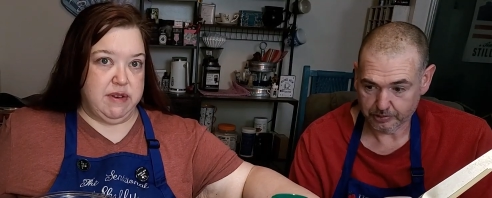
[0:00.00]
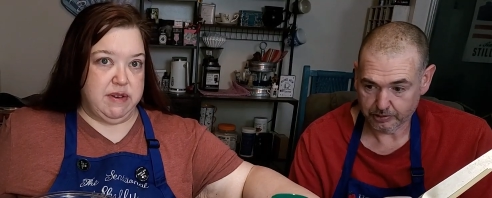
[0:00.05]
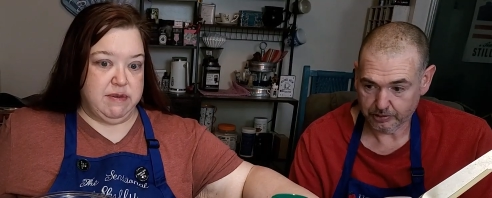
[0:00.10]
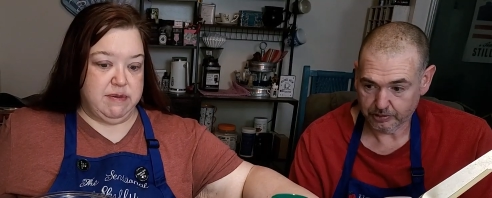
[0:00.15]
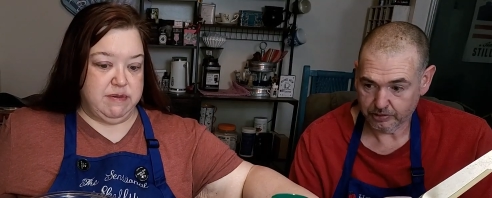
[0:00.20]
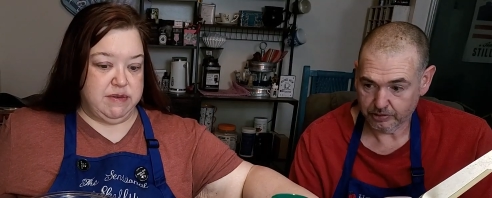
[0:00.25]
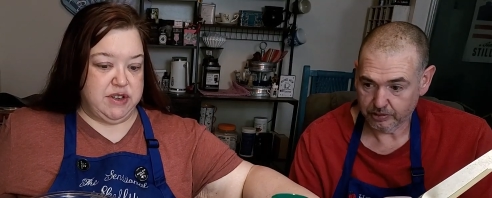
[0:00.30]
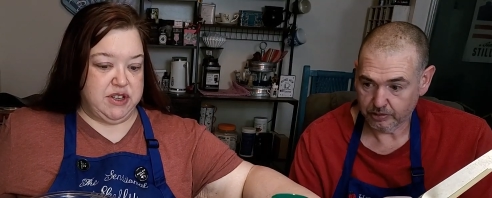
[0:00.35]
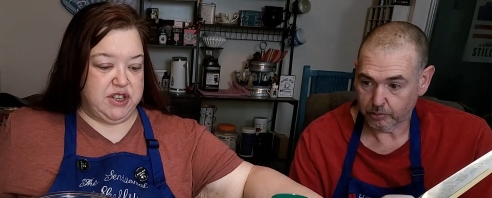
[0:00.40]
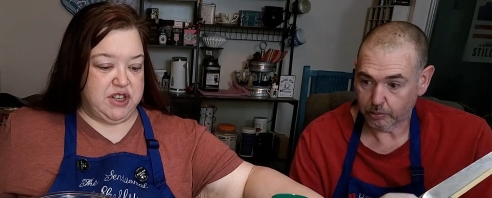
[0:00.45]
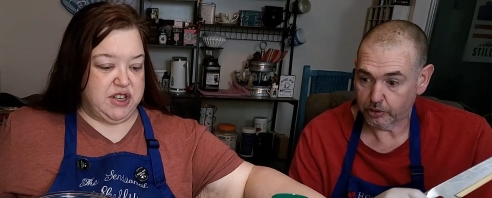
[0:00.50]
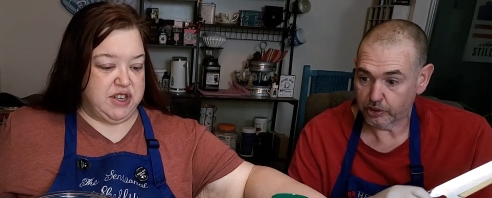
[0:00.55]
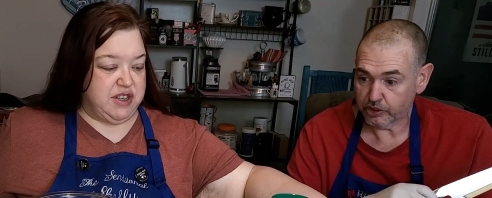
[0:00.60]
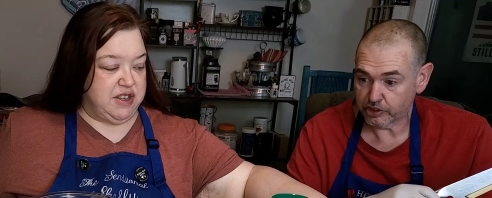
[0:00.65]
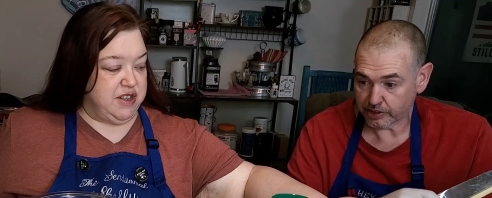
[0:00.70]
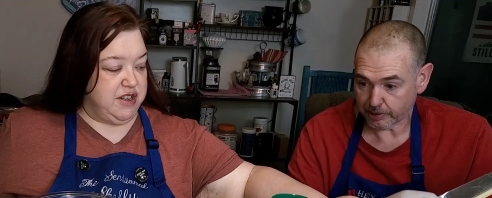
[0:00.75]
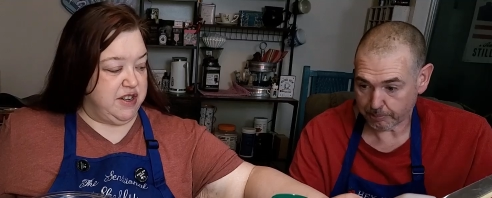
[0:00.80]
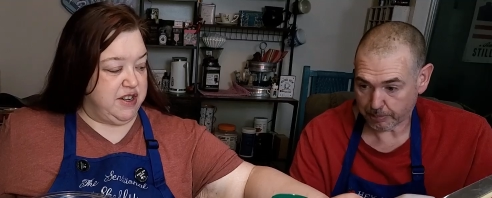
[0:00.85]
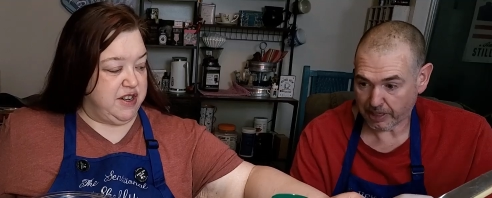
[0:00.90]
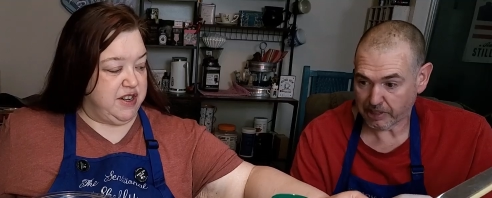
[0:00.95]
Speaker 1: I don't
Speaker 2: want you. Well, there's
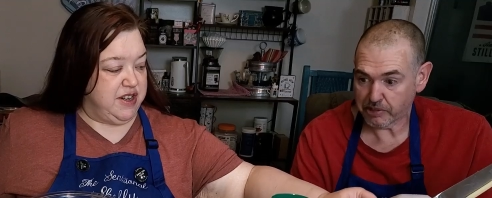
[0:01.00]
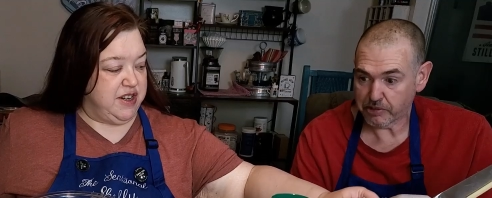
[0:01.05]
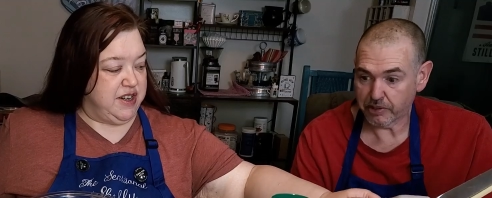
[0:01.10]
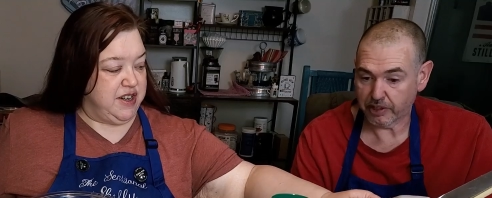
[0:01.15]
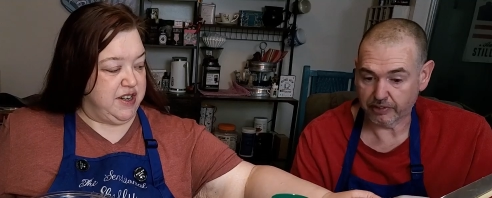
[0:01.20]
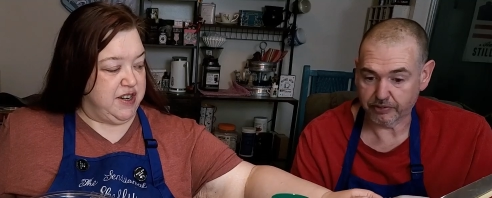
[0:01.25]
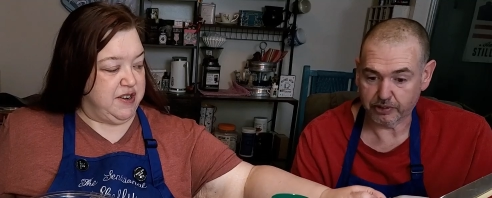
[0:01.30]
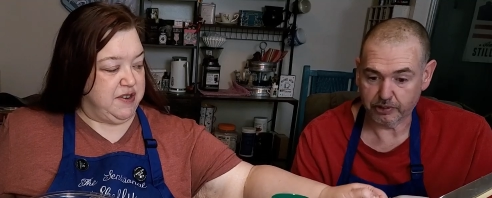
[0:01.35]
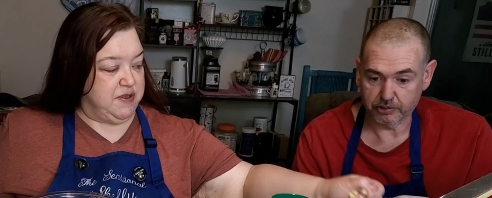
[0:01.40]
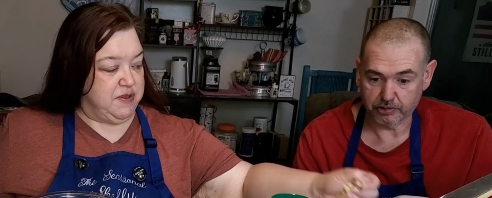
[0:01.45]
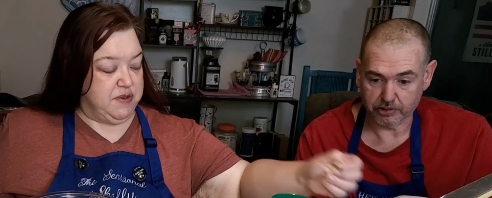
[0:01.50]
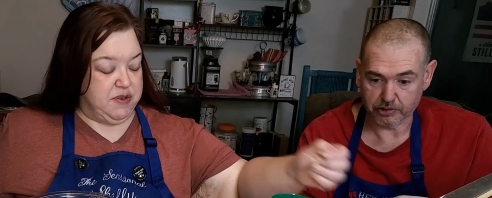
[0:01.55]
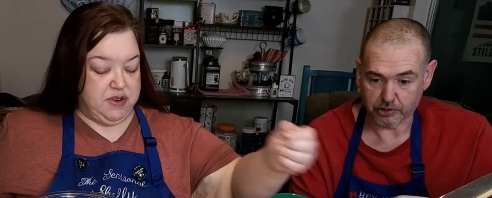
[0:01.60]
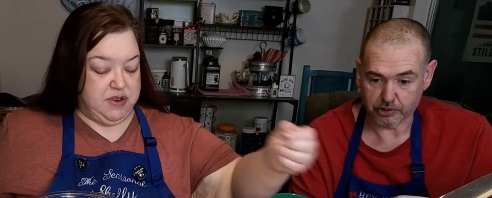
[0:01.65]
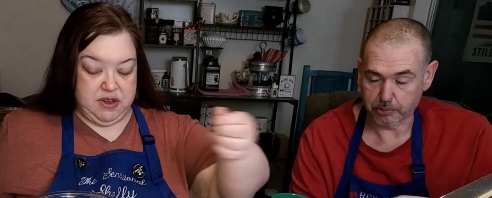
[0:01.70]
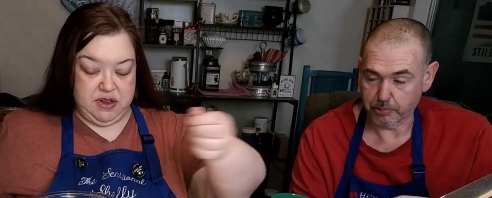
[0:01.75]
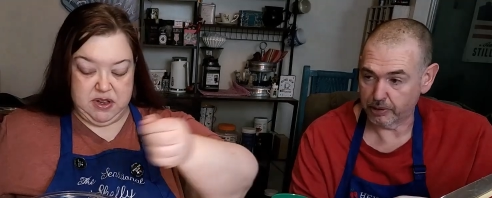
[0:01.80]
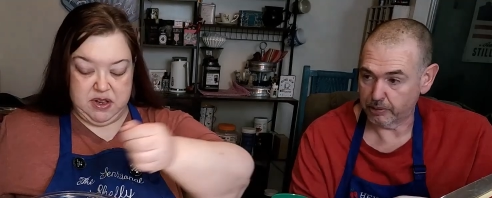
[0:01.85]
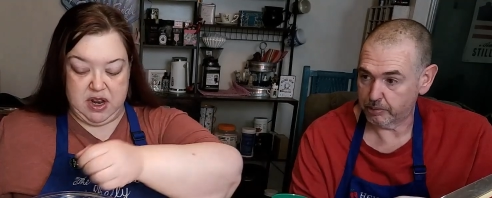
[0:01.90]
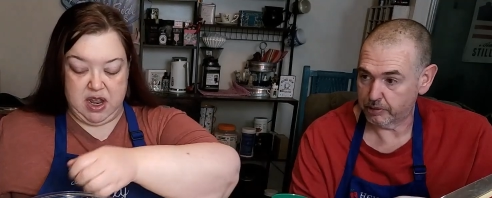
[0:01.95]
that pastry knife too. You
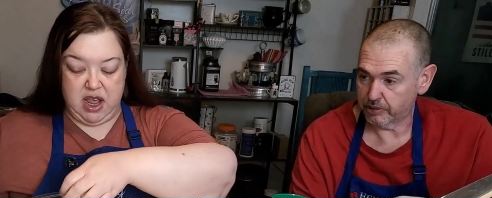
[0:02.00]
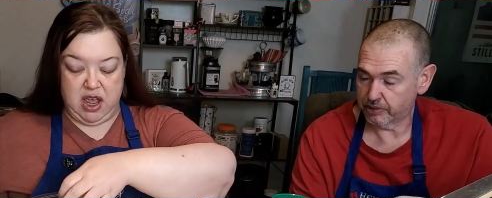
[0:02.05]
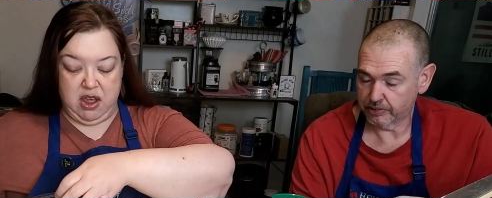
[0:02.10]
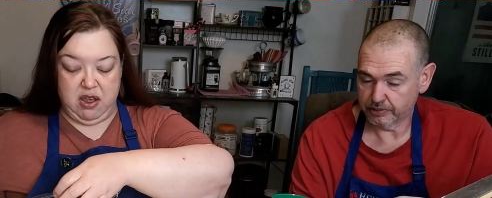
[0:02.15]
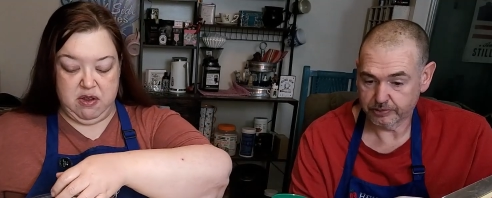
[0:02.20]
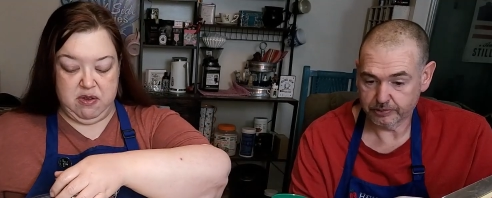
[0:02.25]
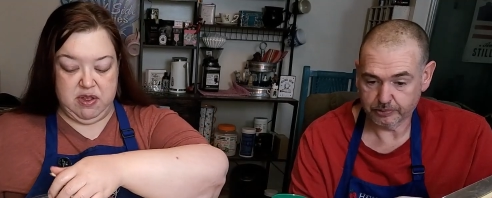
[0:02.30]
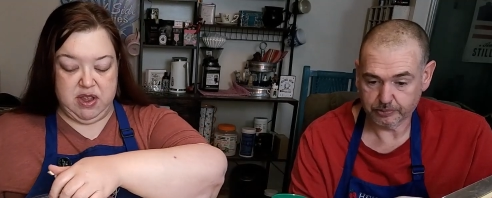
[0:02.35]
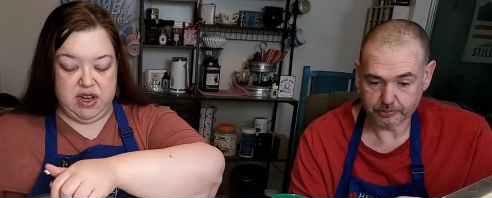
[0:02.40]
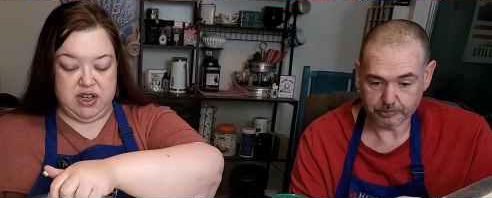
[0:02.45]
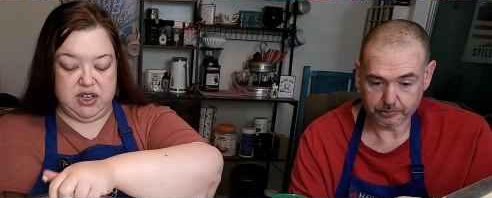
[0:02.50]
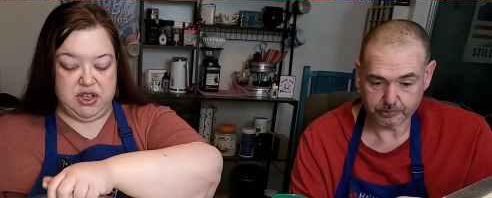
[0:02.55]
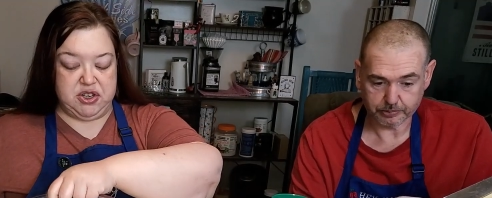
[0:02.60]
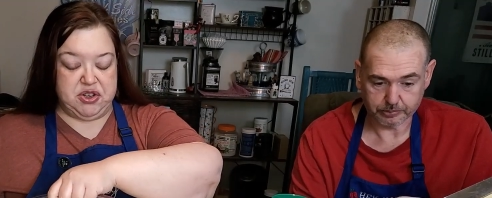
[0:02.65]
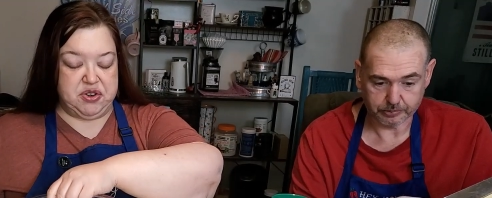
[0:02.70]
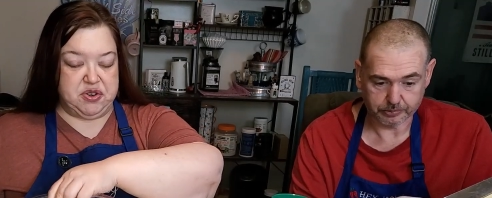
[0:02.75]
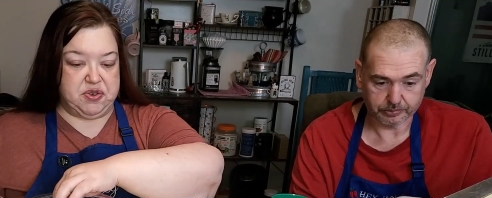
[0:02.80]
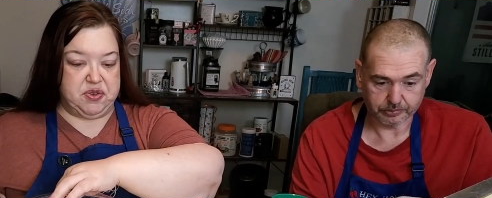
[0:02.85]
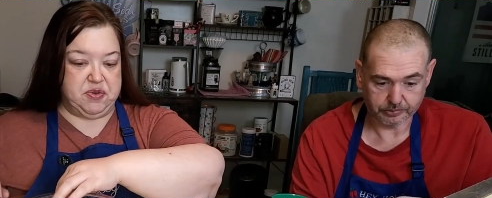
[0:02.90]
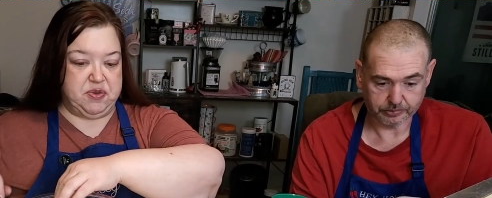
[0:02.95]
scoop it up
Speaker 1: with. Oh, that's
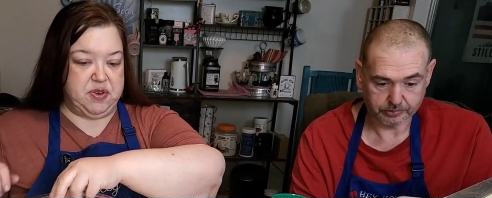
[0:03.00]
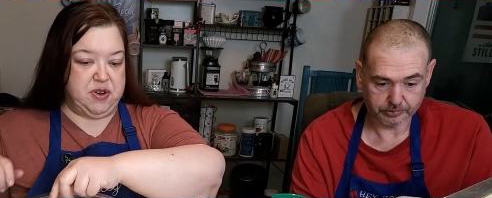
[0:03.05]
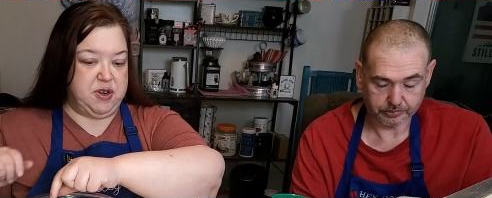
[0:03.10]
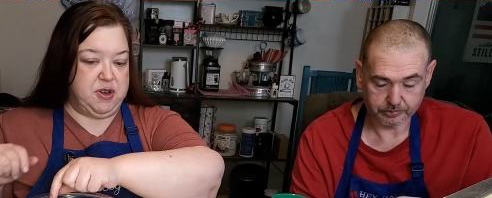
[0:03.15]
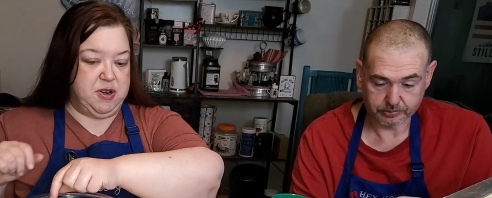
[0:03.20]
true.